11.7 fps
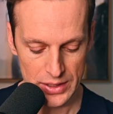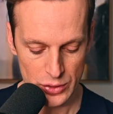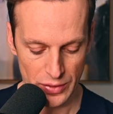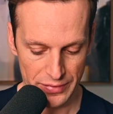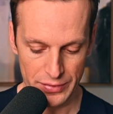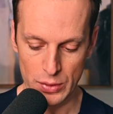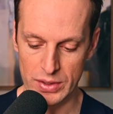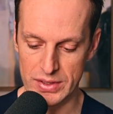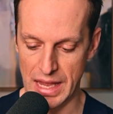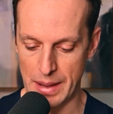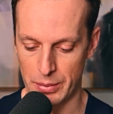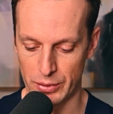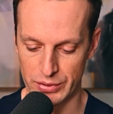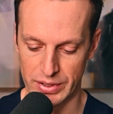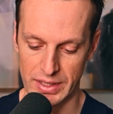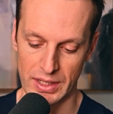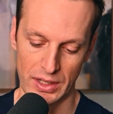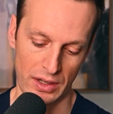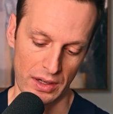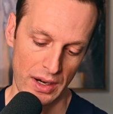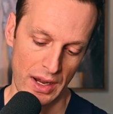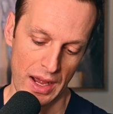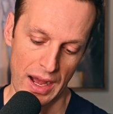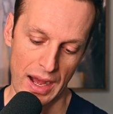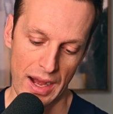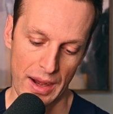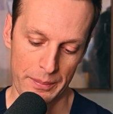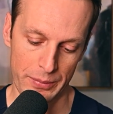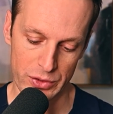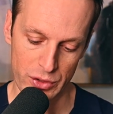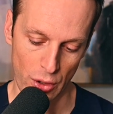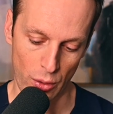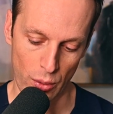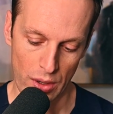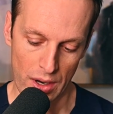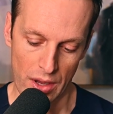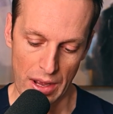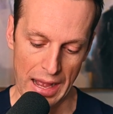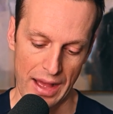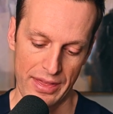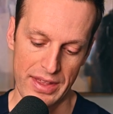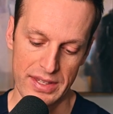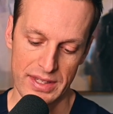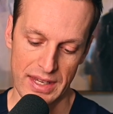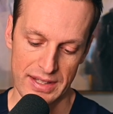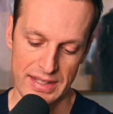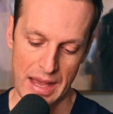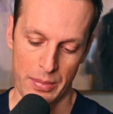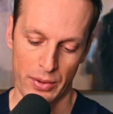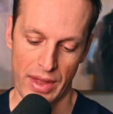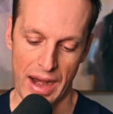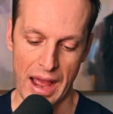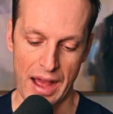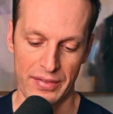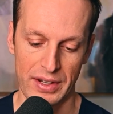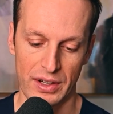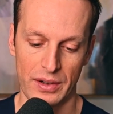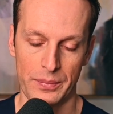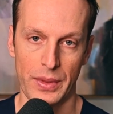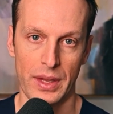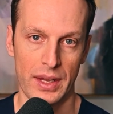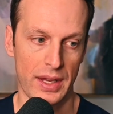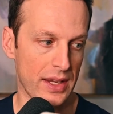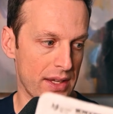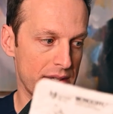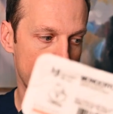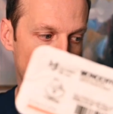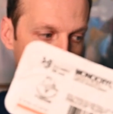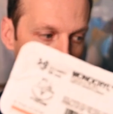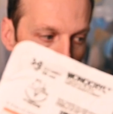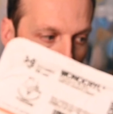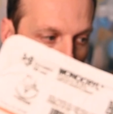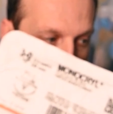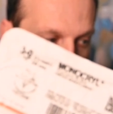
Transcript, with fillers: So, a few examples here. Um, so, uh, this example that I have here is uh,